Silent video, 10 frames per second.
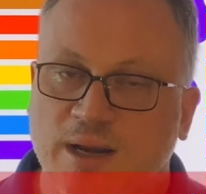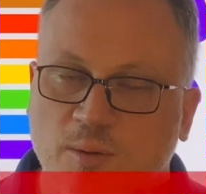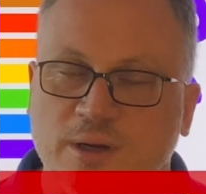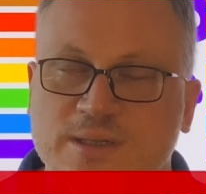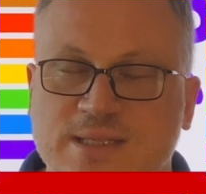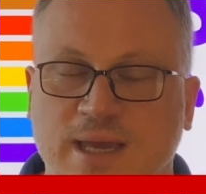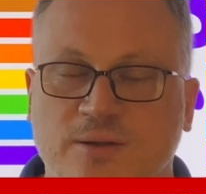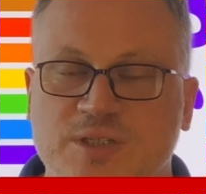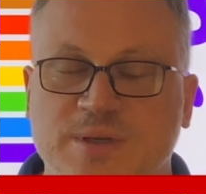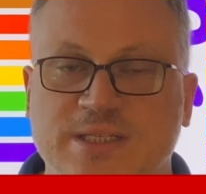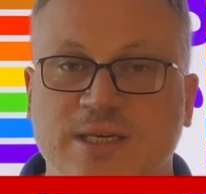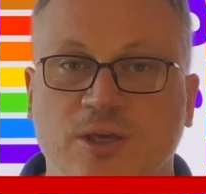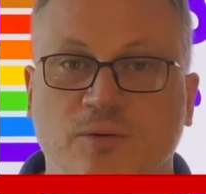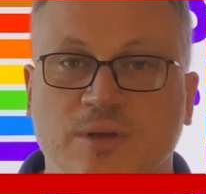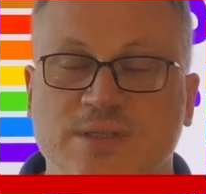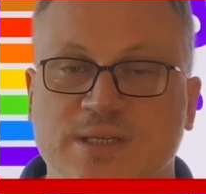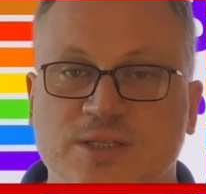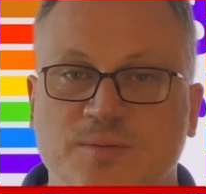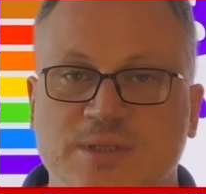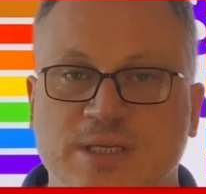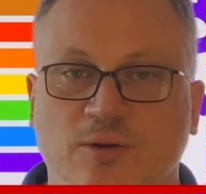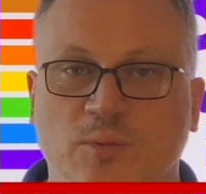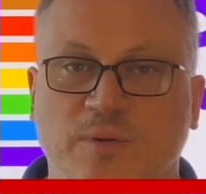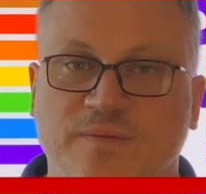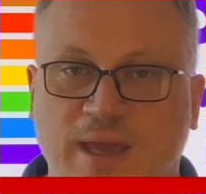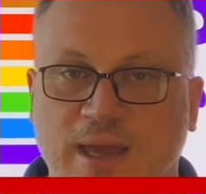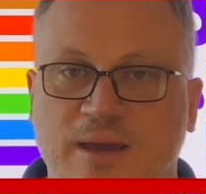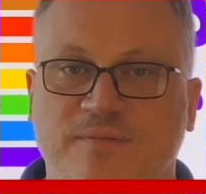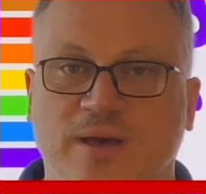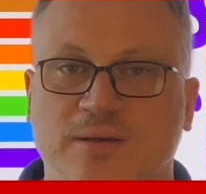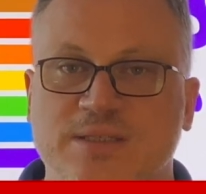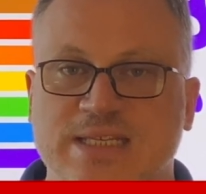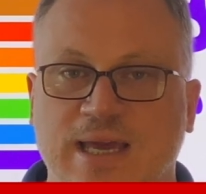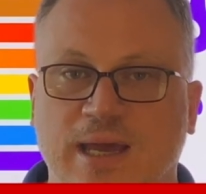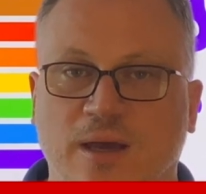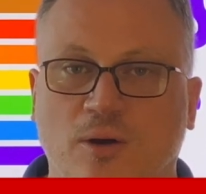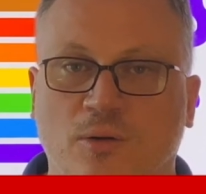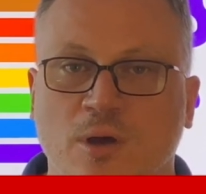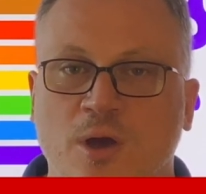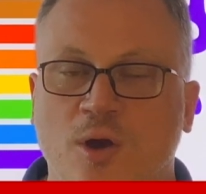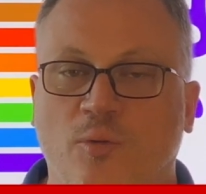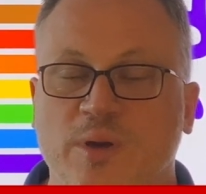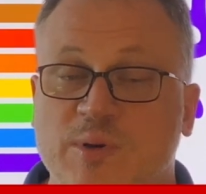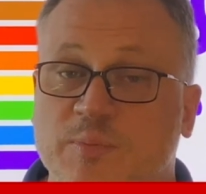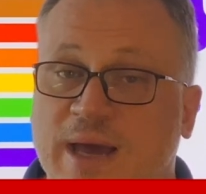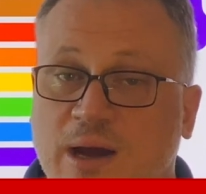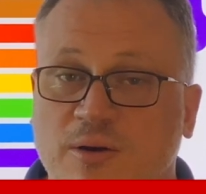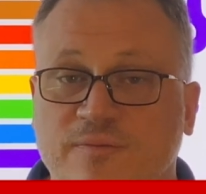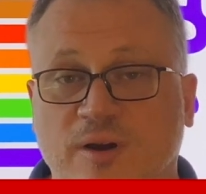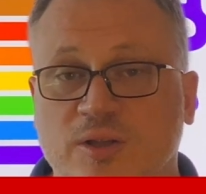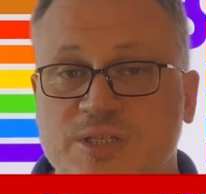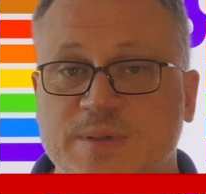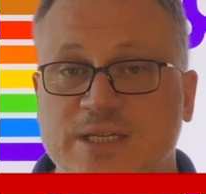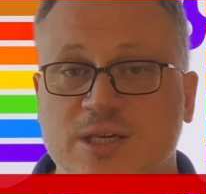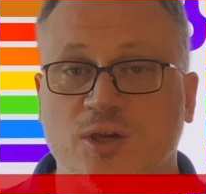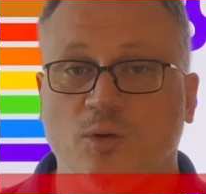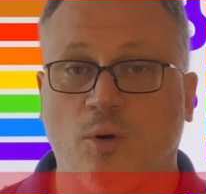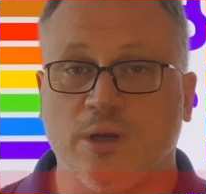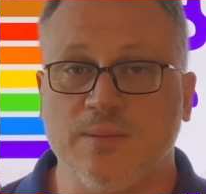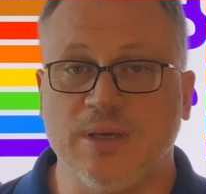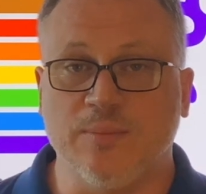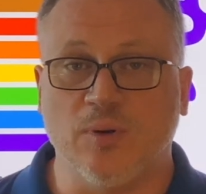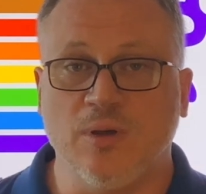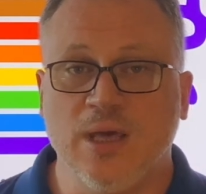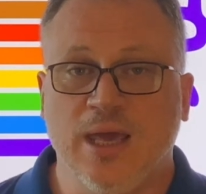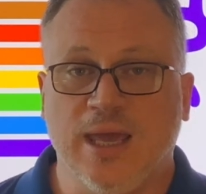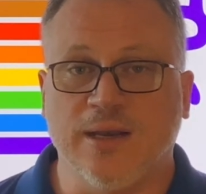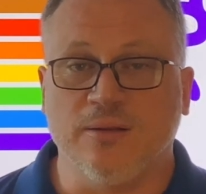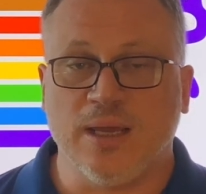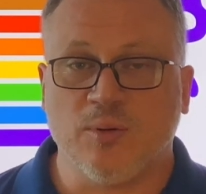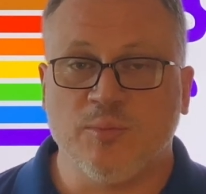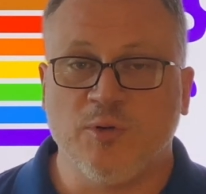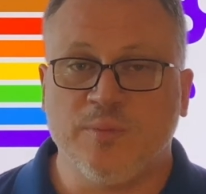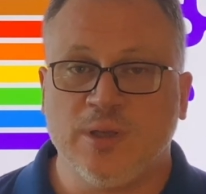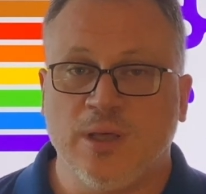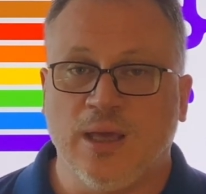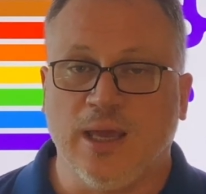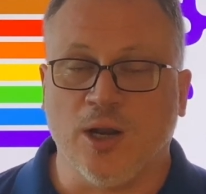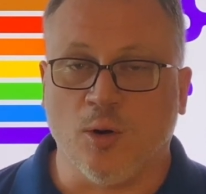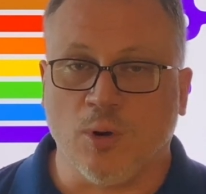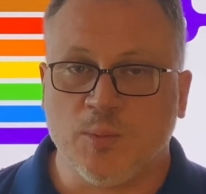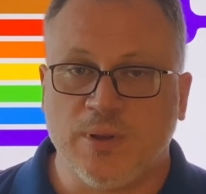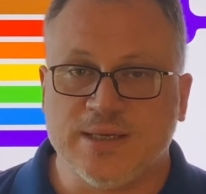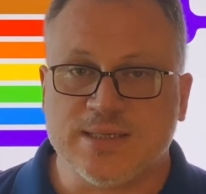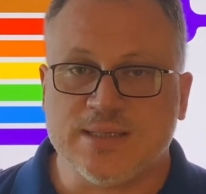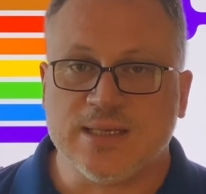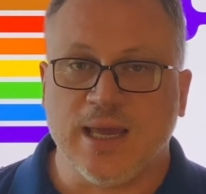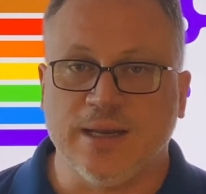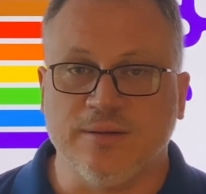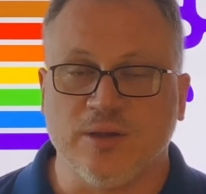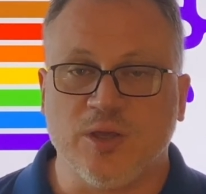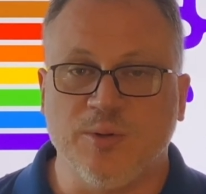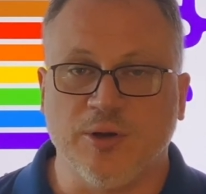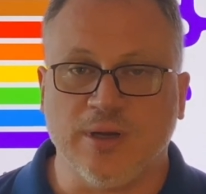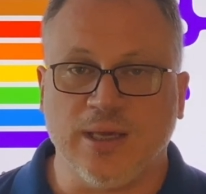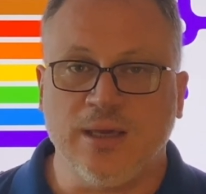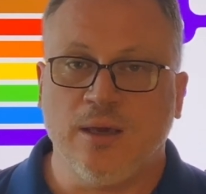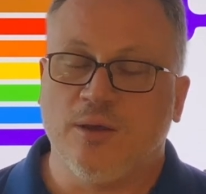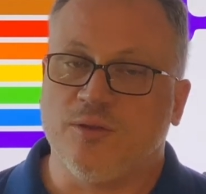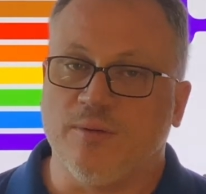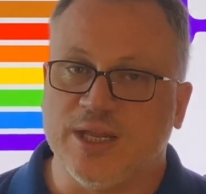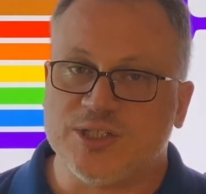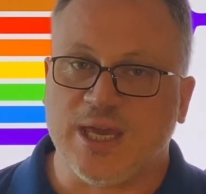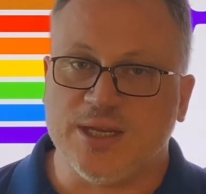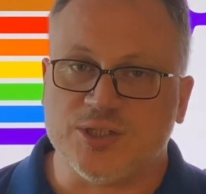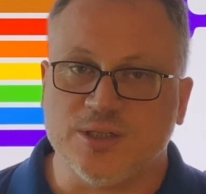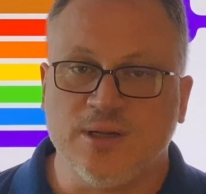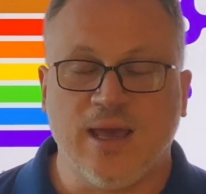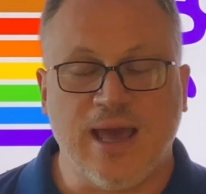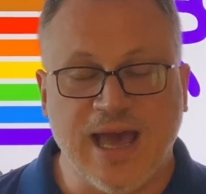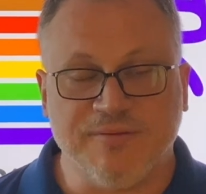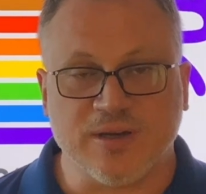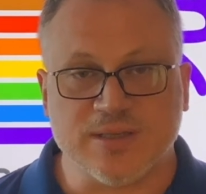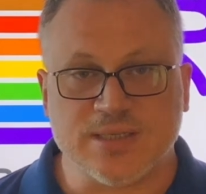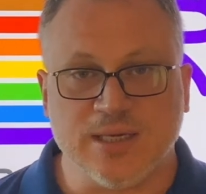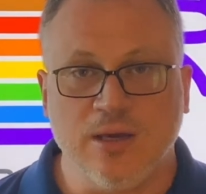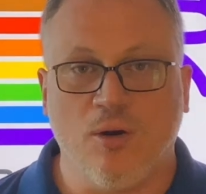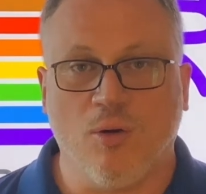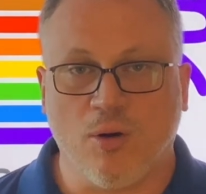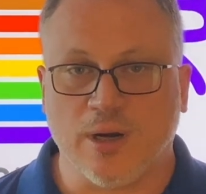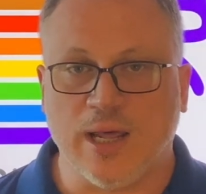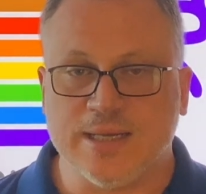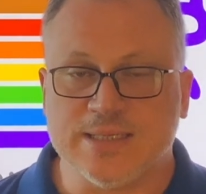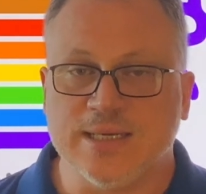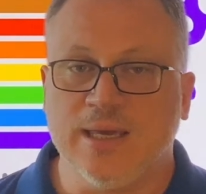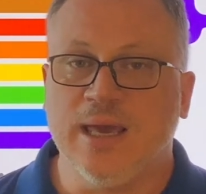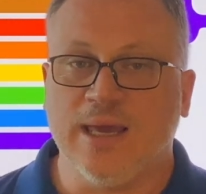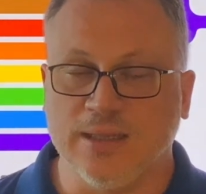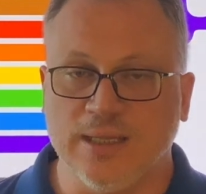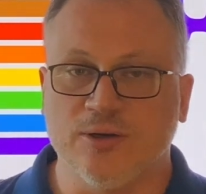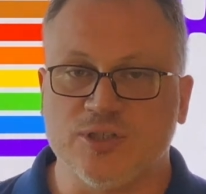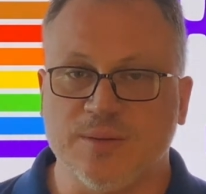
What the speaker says: at Work is the LGBTQ constituency group of the AFL-CIO. We build power for LGBTQ working people in the labor movement, in our workplaces, and in the community through education, advocacy, organizing, and leadership